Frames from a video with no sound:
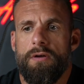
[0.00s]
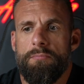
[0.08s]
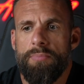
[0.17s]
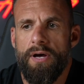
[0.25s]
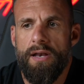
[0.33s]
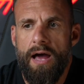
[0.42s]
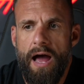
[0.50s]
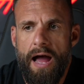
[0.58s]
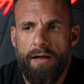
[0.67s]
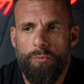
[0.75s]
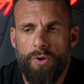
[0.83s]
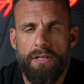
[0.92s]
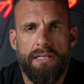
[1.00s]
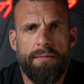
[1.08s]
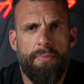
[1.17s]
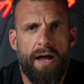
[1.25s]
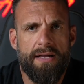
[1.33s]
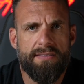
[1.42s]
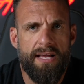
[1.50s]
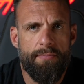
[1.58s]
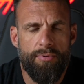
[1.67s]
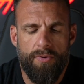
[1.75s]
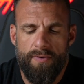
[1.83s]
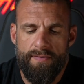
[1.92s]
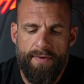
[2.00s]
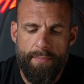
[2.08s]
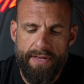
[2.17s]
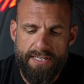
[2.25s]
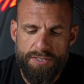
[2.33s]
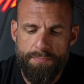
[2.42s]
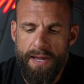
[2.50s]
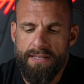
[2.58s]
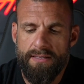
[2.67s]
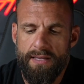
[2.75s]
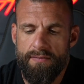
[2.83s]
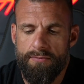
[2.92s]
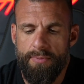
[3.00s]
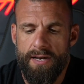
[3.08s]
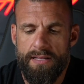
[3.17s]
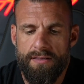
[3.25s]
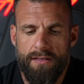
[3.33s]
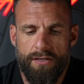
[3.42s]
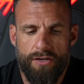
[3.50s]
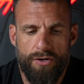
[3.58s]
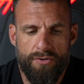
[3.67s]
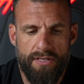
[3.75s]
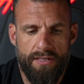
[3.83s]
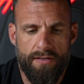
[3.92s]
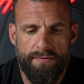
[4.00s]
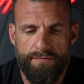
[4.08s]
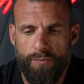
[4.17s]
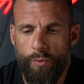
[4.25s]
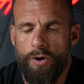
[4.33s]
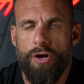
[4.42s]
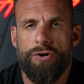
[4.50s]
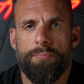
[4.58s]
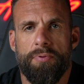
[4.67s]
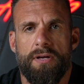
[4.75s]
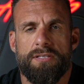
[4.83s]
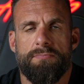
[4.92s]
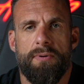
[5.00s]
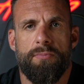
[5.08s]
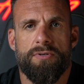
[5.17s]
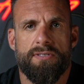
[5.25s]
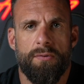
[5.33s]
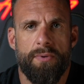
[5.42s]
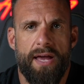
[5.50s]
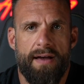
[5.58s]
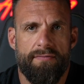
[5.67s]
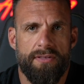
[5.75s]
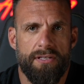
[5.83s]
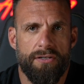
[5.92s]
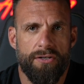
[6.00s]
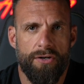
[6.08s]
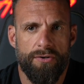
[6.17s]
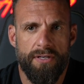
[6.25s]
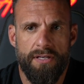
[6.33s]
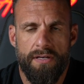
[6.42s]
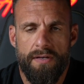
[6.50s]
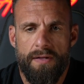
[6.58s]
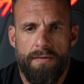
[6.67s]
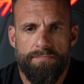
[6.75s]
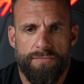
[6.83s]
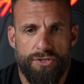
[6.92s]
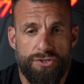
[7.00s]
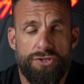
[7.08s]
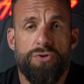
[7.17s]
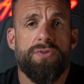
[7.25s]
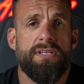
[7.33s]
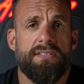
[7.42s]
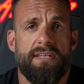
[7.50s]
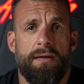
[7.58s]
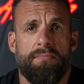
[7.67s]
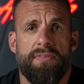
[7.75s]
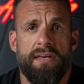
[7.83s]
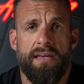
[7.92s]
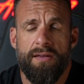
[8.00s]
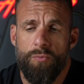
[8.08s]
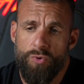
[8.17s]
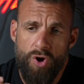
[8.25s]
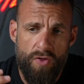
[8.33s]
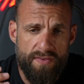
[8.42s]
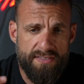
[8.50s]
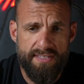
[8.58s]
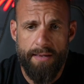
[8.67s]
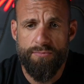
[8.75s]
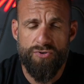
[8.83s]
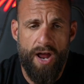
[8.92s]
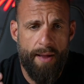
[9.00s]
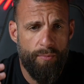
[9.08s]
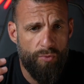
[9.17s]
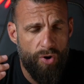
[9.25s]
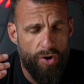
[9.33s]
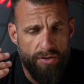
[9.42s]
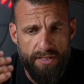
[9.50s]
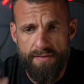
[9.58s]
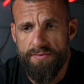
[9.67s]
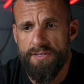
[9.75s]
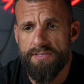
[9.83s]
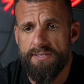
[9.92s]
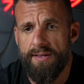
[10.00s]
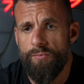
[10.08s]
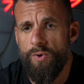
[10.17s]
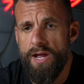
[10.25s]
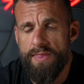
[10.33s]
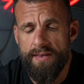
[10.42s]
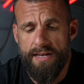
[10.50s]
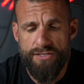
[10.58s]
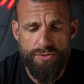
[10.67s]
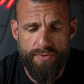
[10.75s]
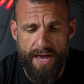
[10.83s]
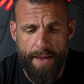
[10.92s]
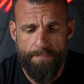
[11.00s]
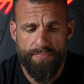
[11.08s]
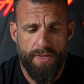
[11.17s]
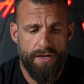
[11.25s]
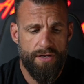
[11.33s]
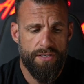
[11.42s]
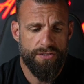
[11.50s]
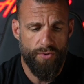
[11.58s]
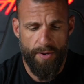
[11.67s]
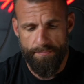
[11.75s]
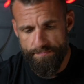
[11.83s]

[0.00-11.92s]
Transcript: but I want to lead by example. And if I'm expecting everybody in the Agoge, the 400 plus members that we have in the Agoge, to do this same thing and we're all in the same tribe and we're all living the same way, then I do that. So I